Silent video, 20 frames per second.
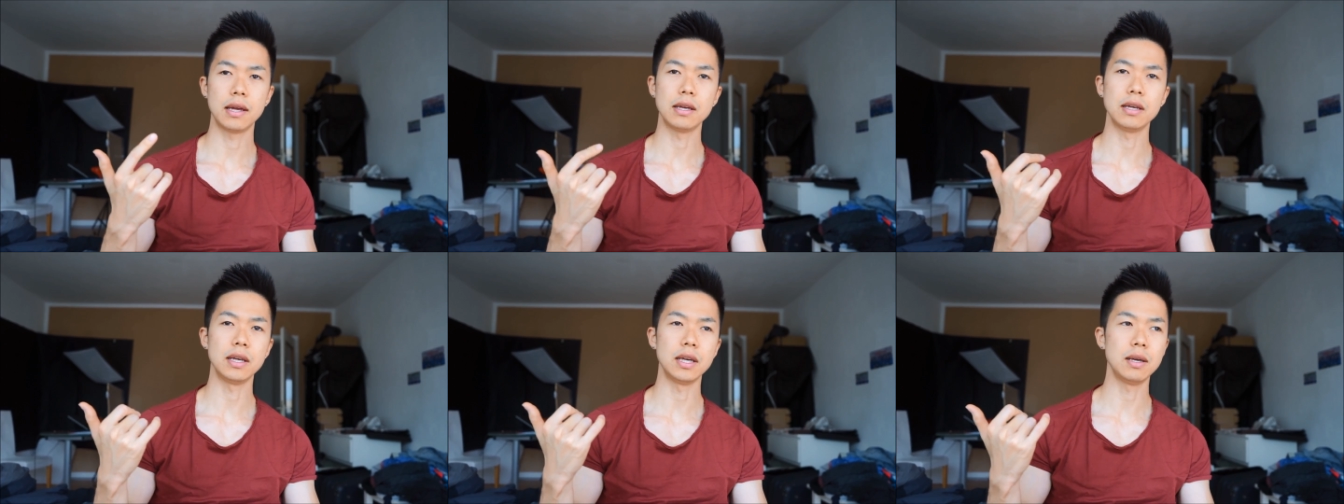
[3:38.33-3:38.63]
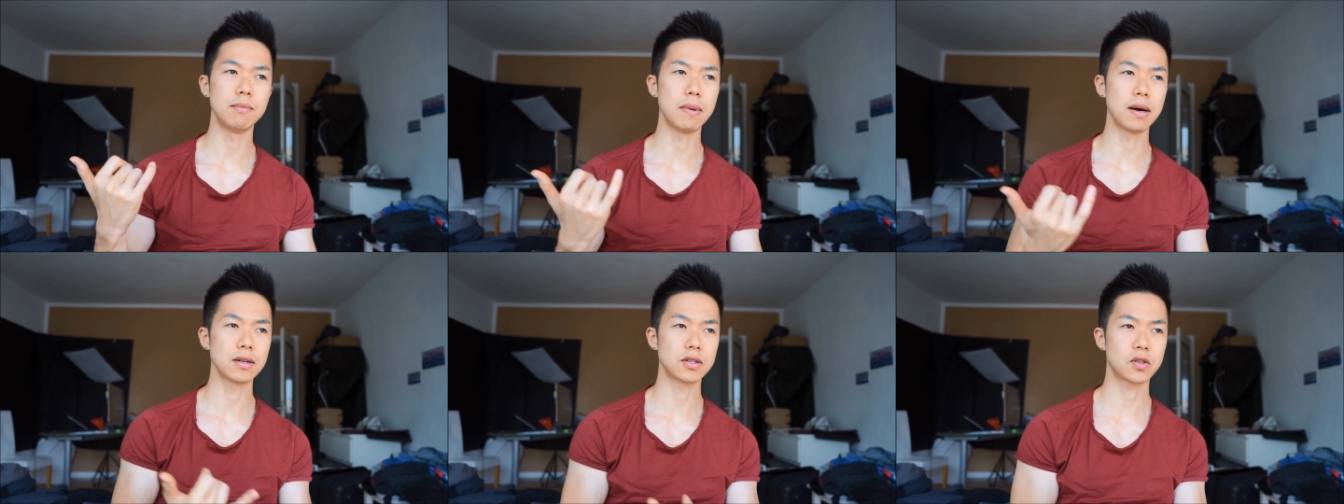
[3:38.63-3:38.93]

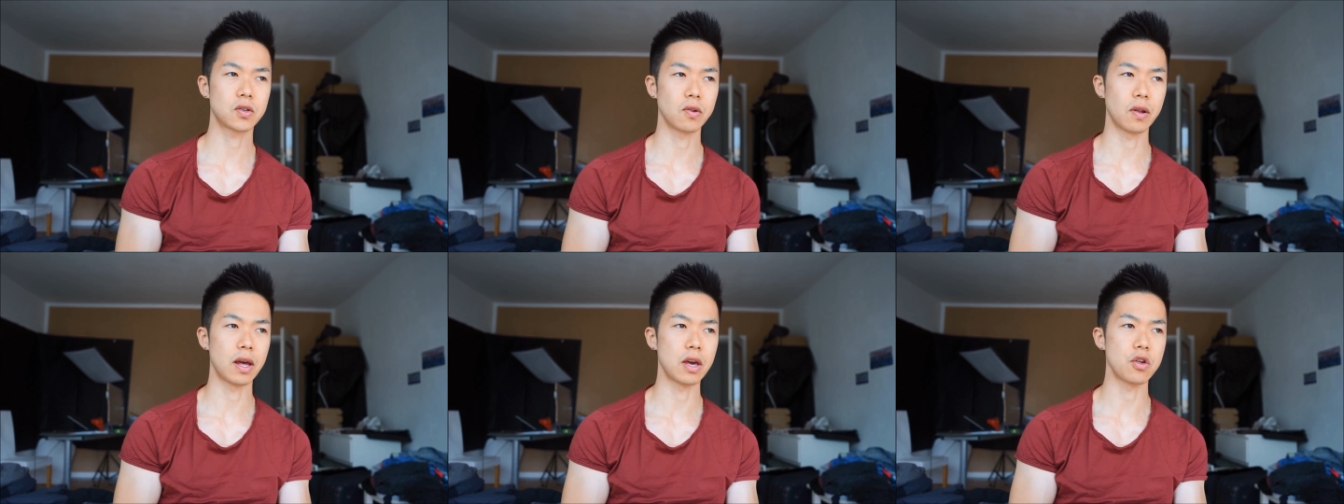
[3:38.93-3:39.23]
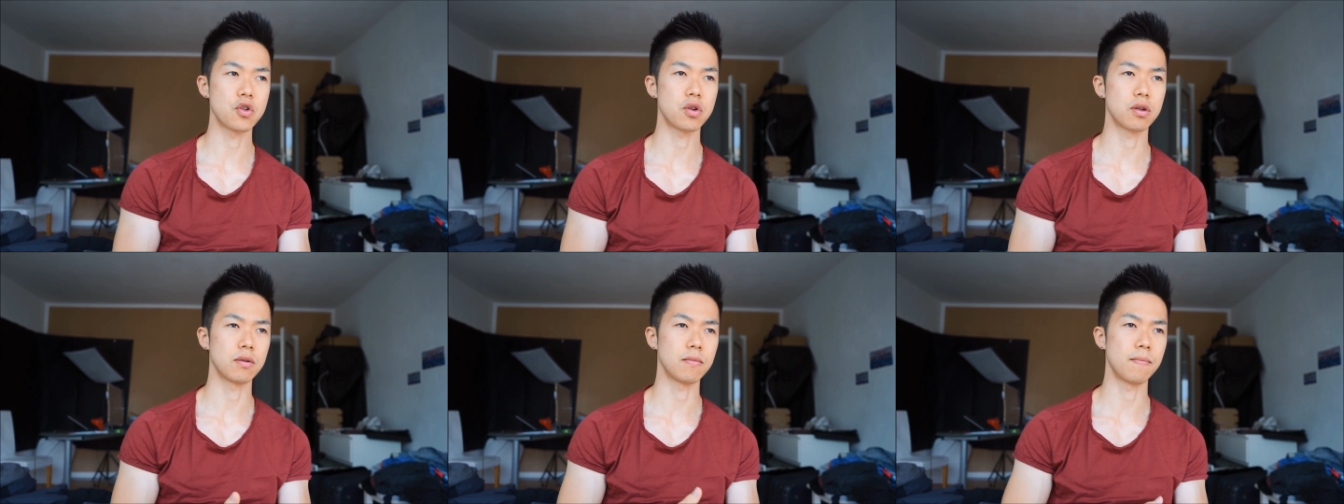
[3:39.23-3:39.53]

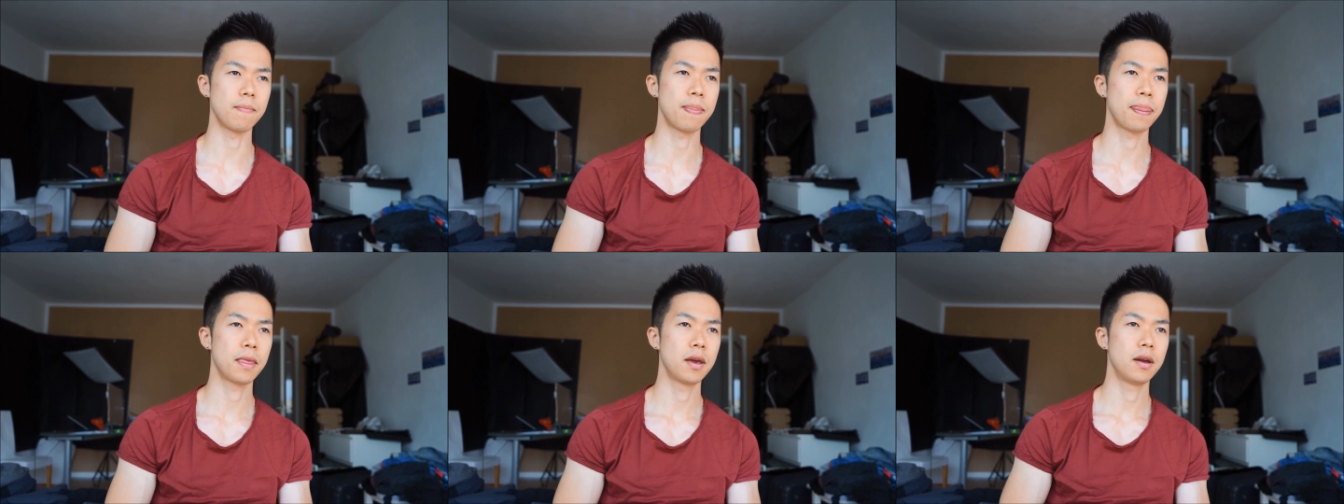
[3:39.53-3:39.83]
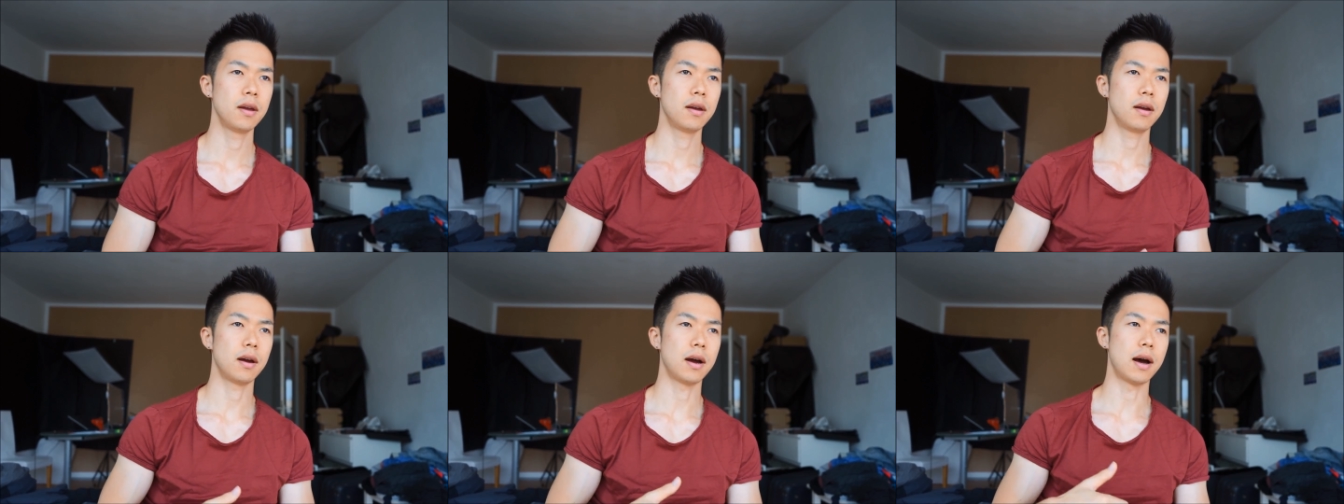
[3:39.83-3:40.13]
emasculation,
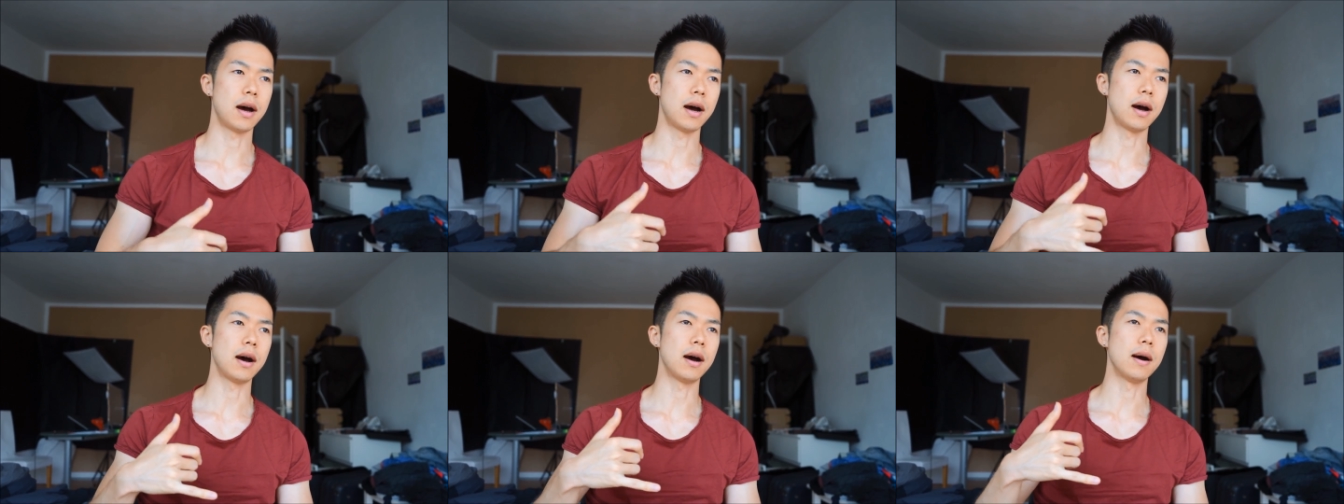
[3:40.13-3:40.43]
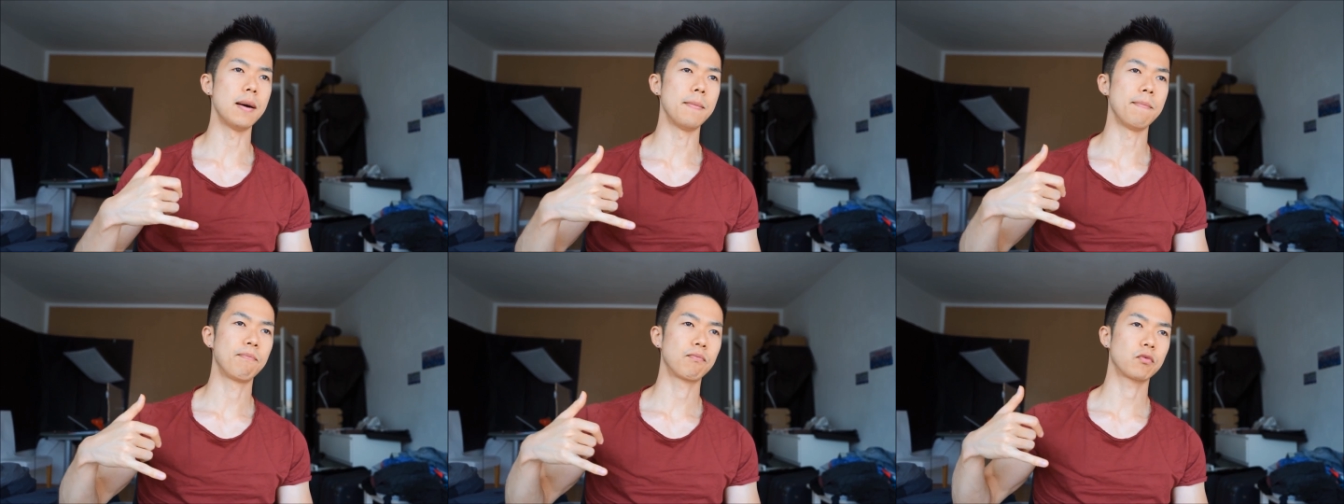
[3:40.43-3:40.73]
uh,